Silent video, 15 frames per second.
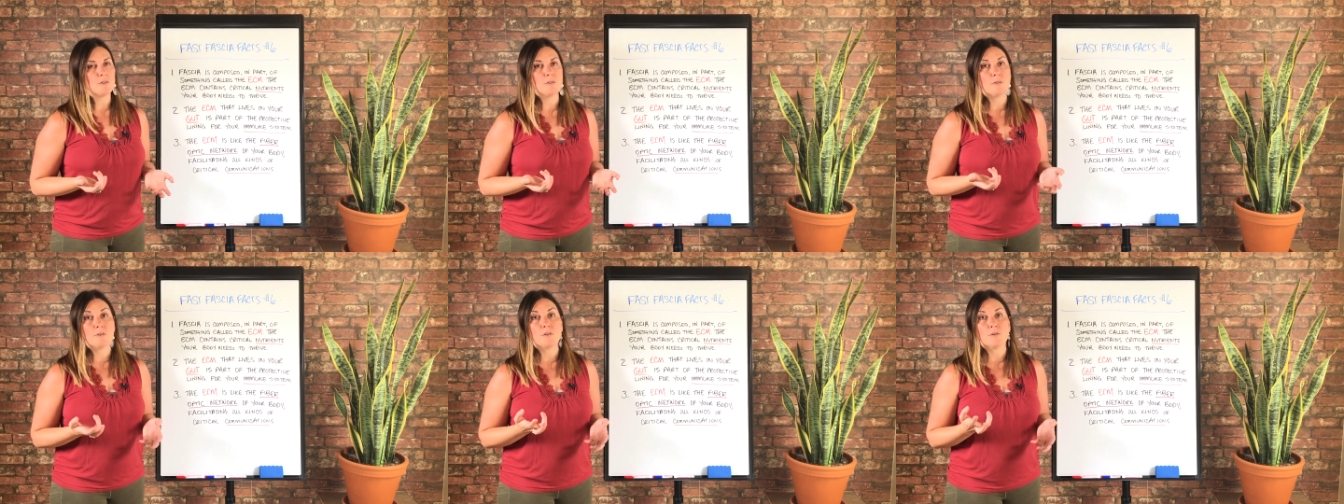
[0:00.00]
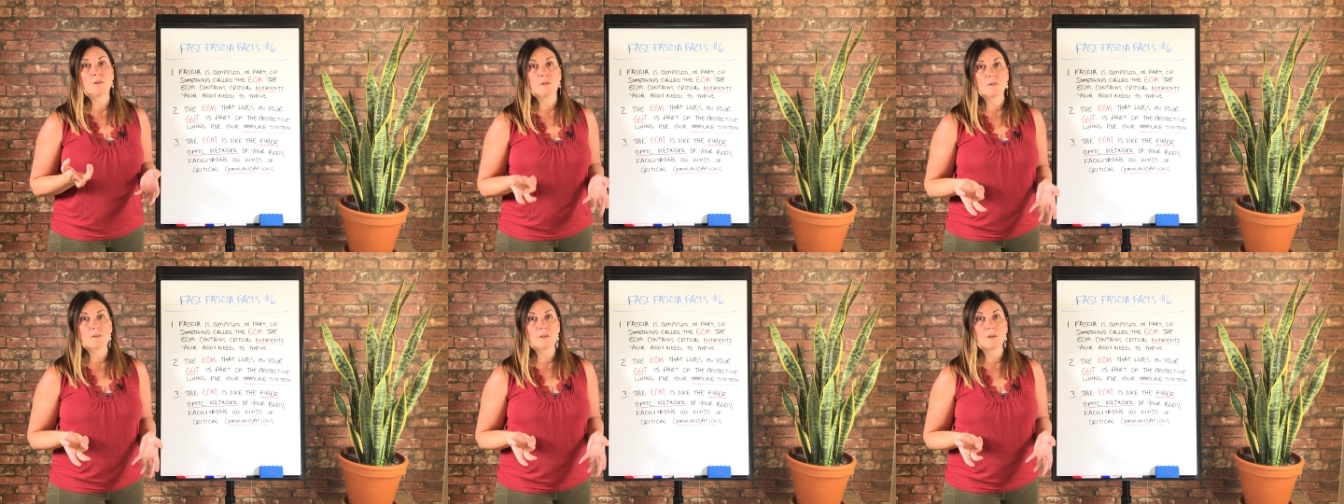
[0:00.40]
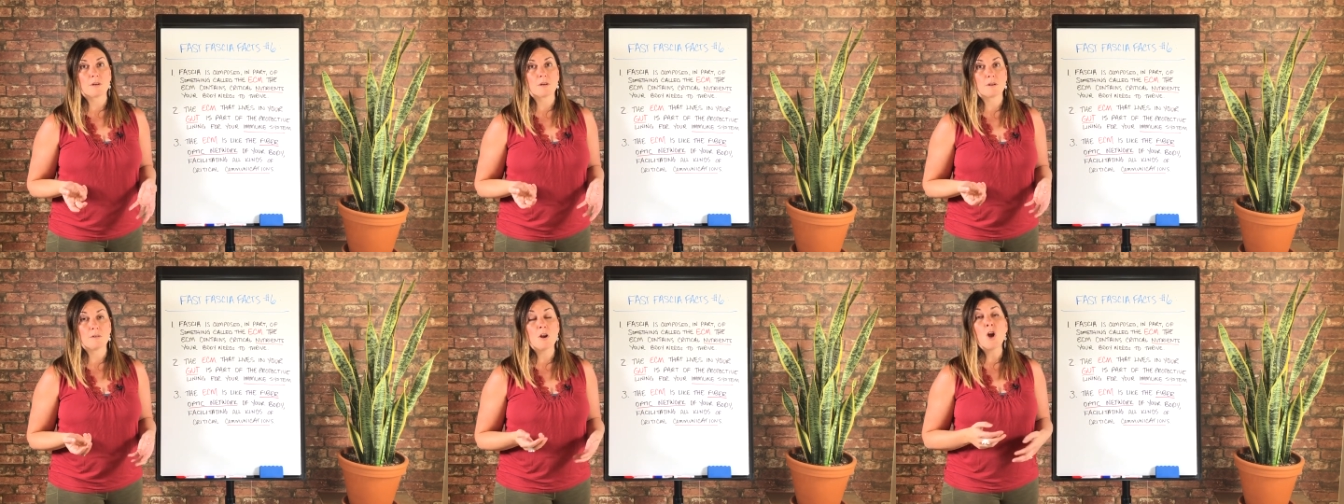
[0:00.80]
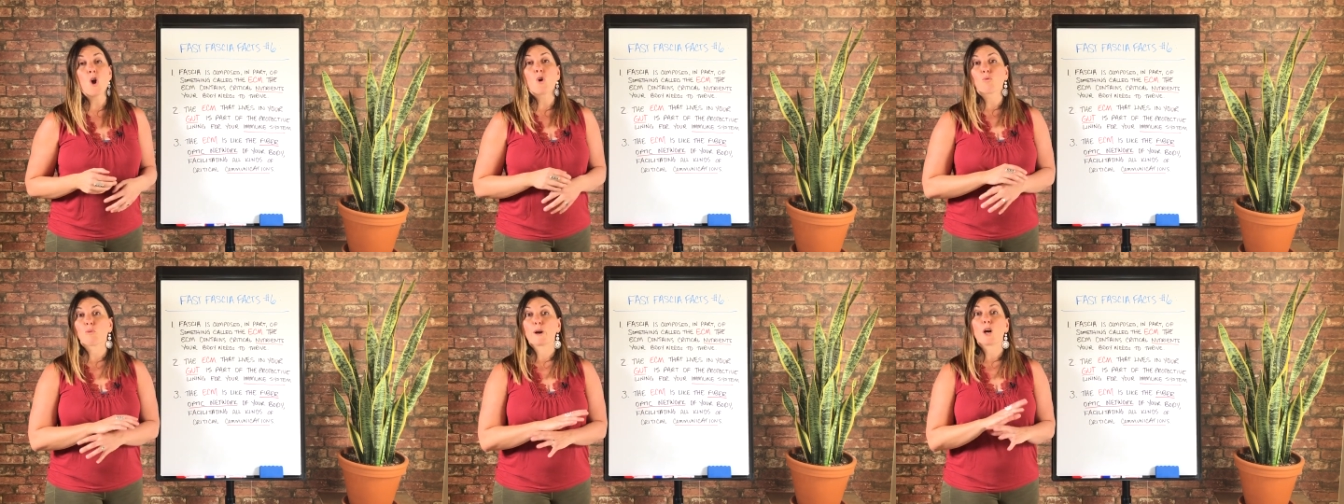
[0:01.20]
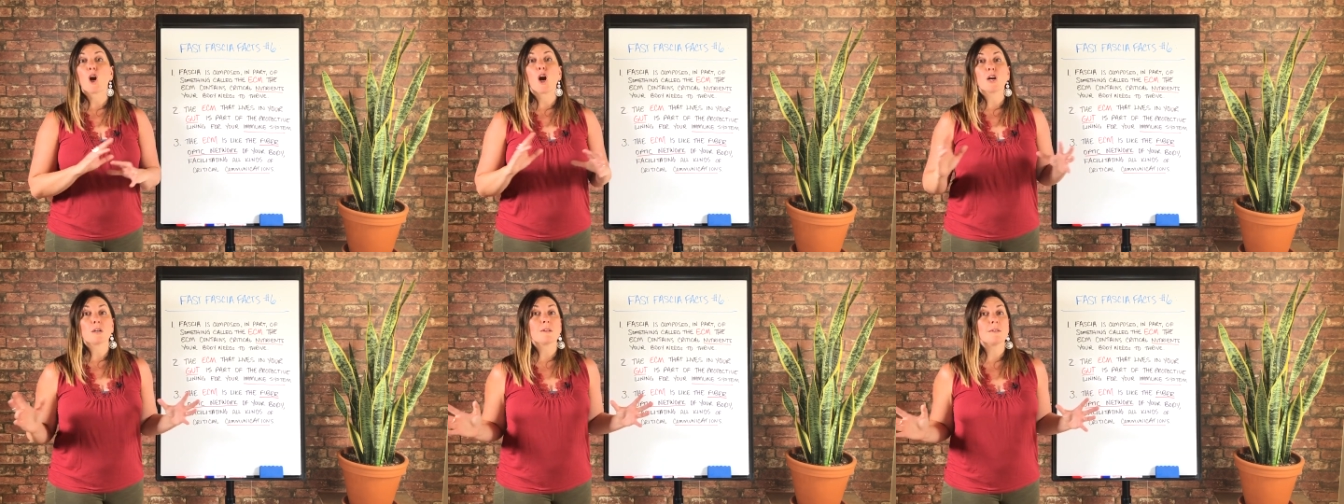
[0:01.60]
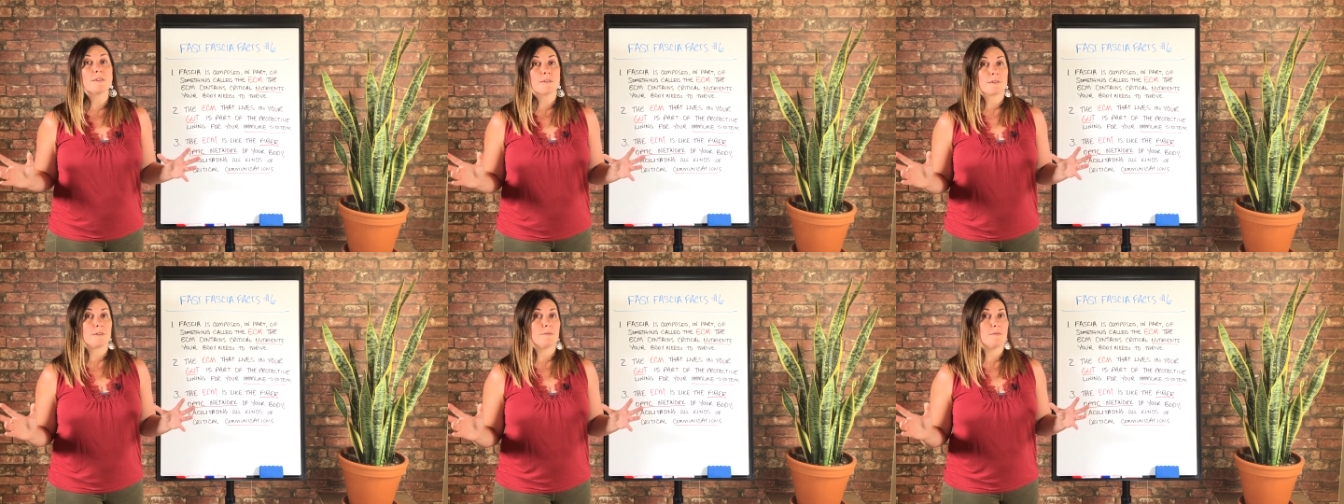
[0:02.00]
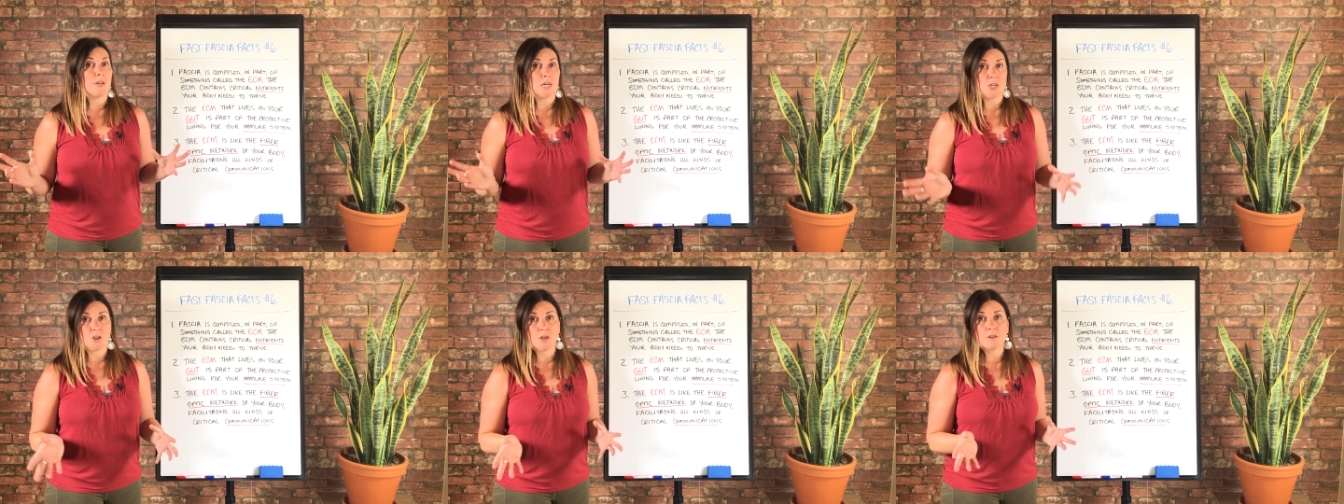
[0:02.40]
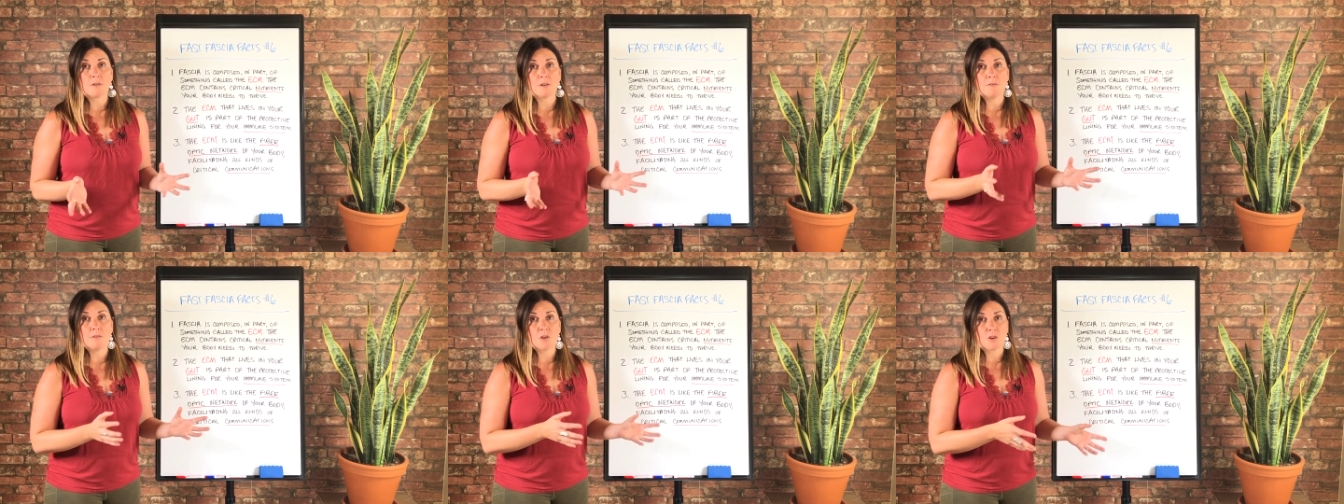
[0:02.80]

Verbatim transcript: you to consider regardless of digestive